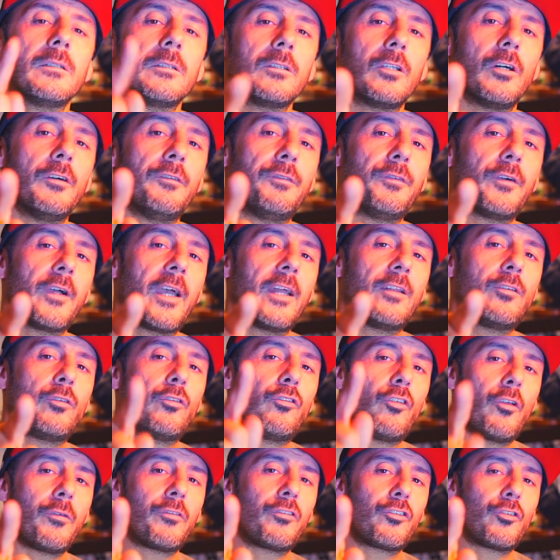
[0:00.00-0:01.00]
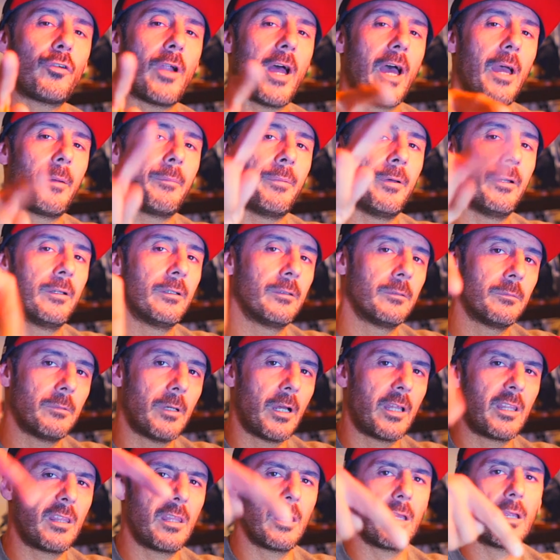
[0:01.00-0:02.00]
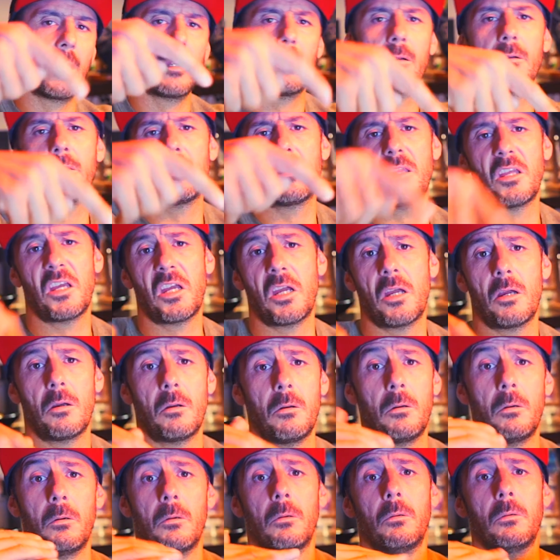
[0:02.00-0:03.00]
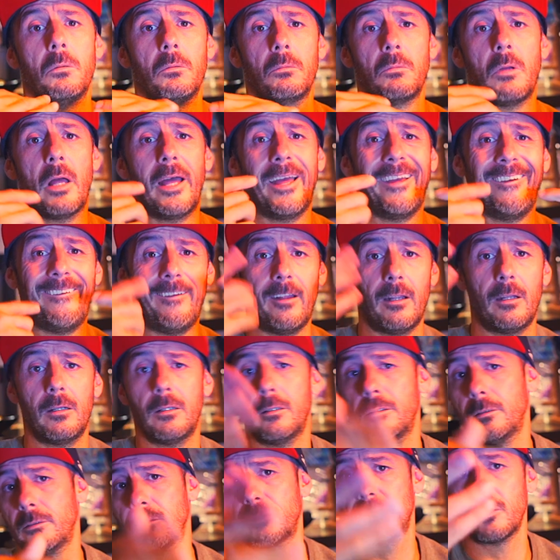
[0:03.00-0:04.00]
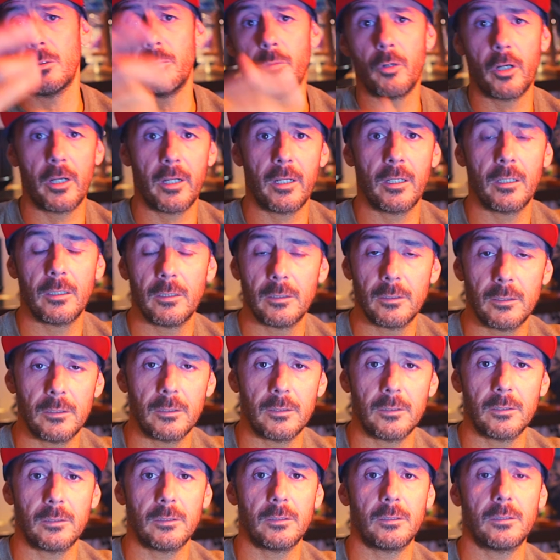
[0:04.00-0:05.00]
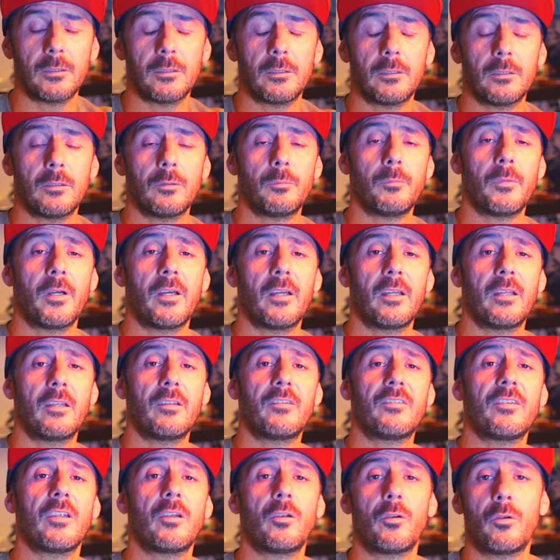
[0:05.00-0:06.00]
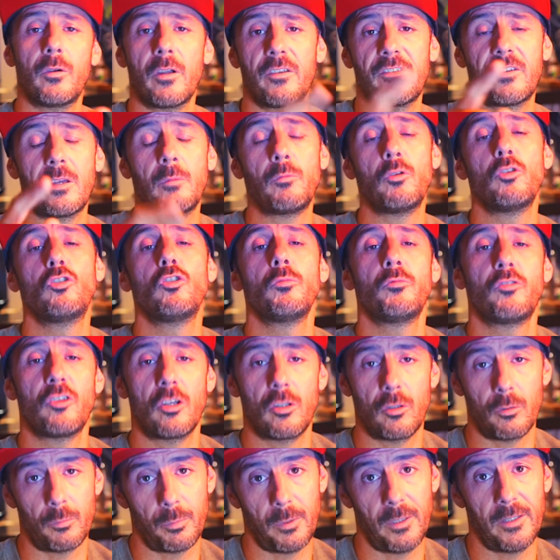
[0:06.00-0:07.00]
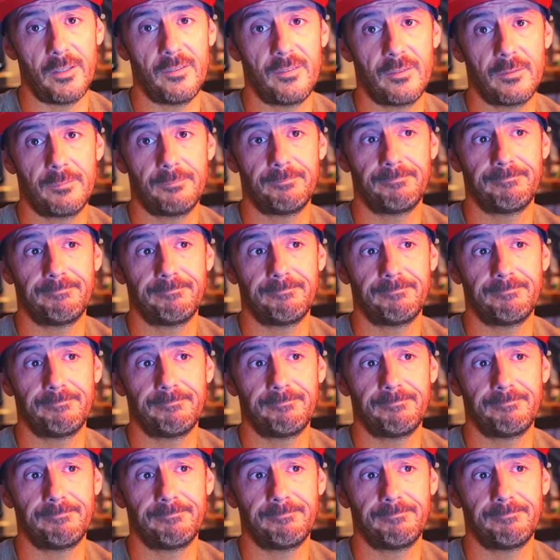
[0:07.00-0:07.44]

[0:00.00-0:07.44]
Don't forget to subscribe right there or somewhere on my Cedric GRACIA YouTube channel, please.